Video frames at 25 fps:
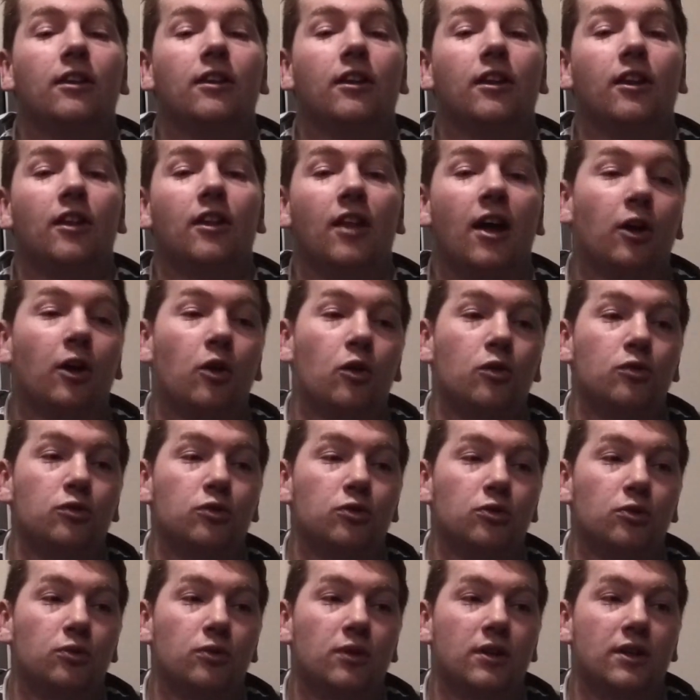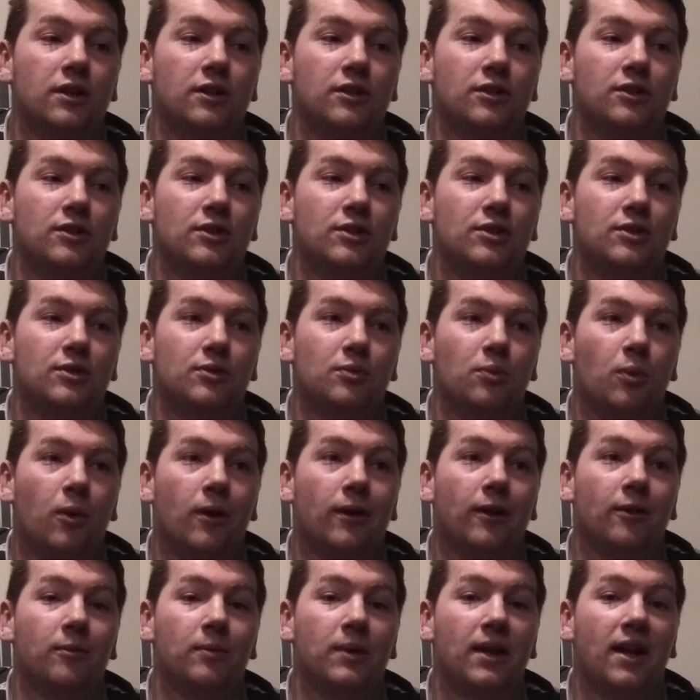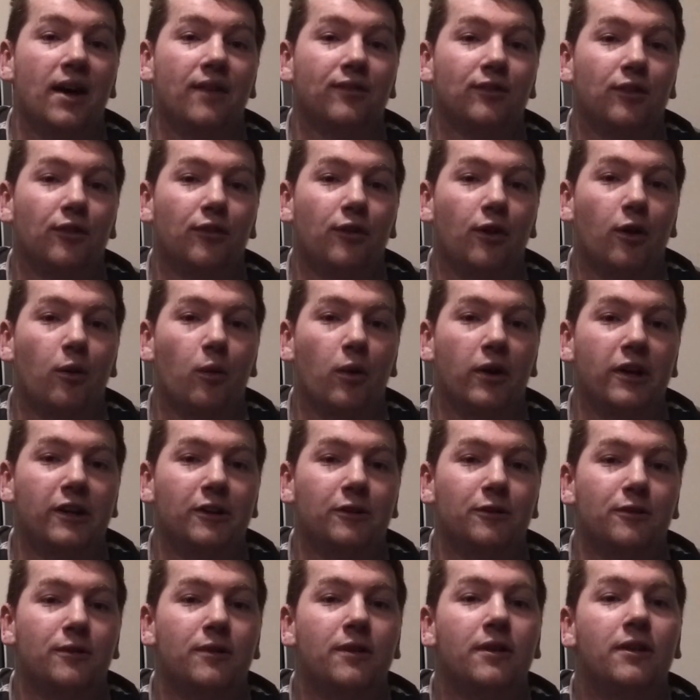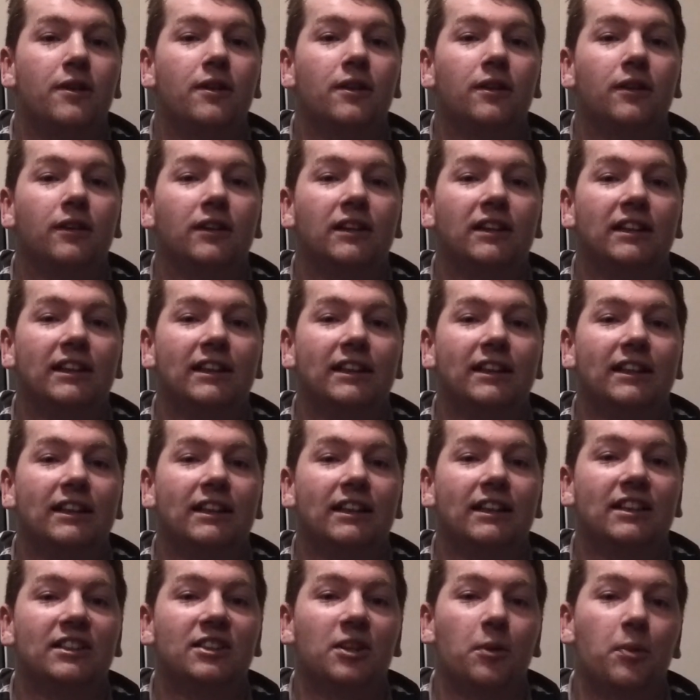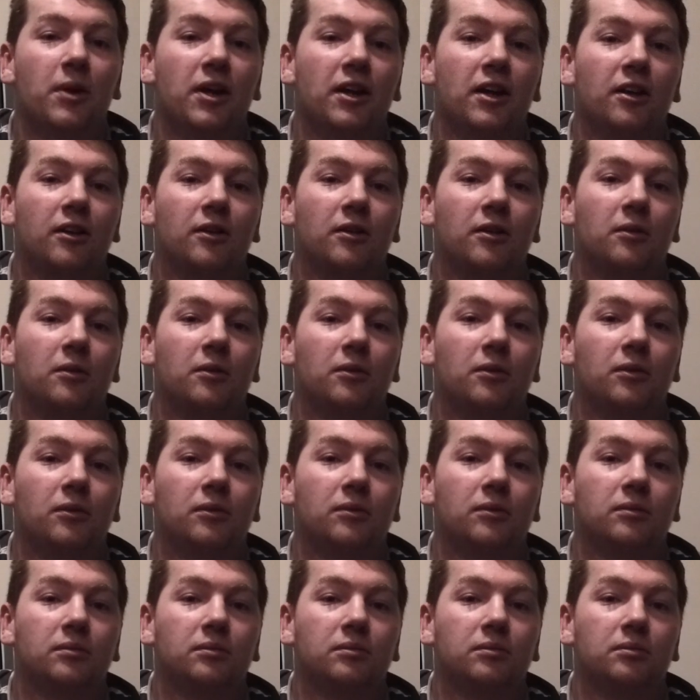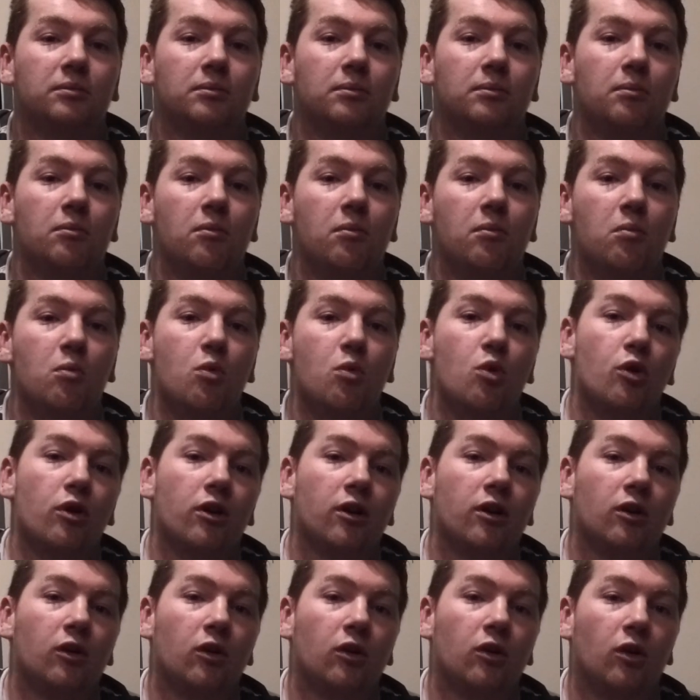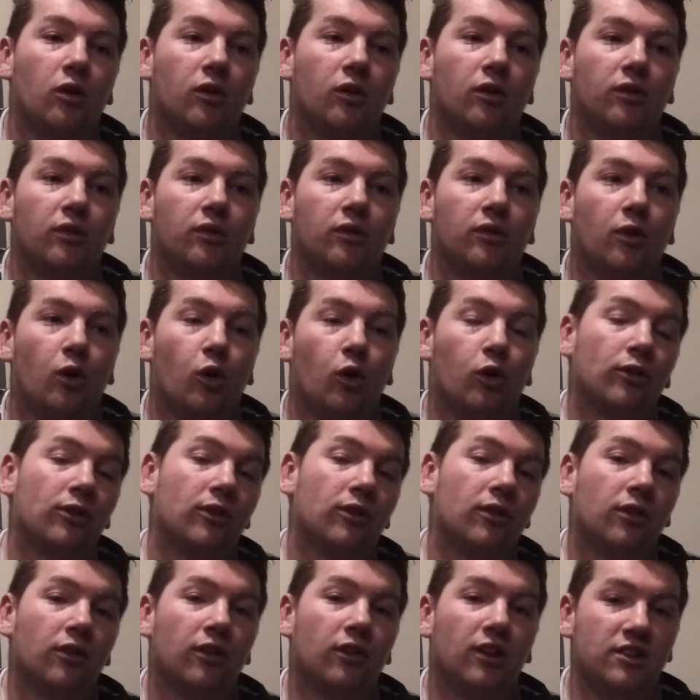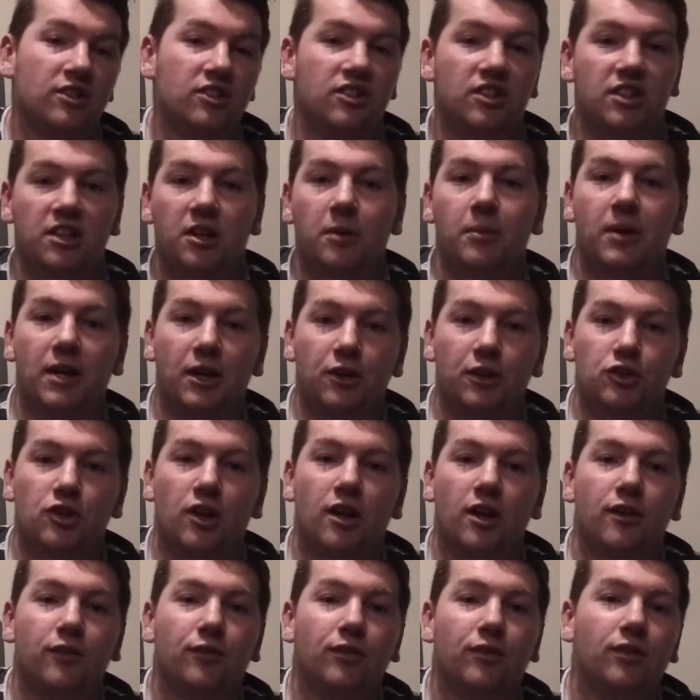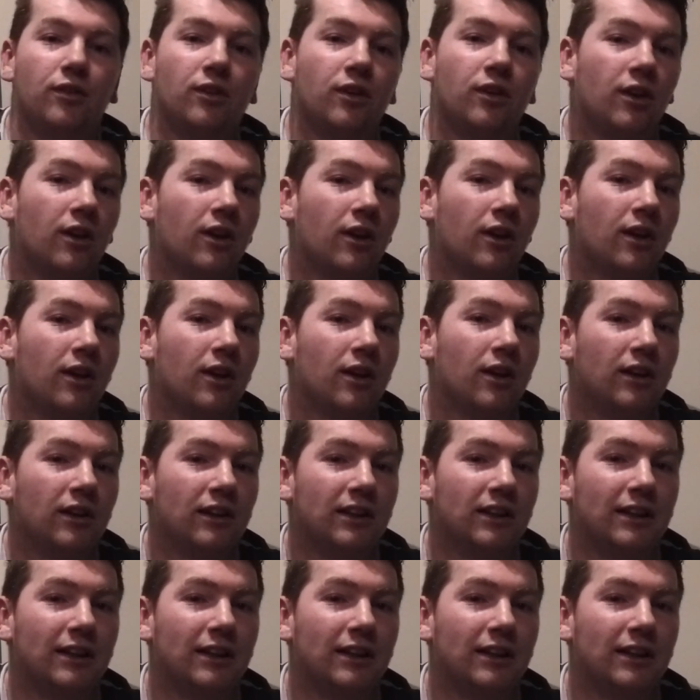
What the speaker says: And that console is one I've been after for a while. It's a bit more odd than say a Mega Drive.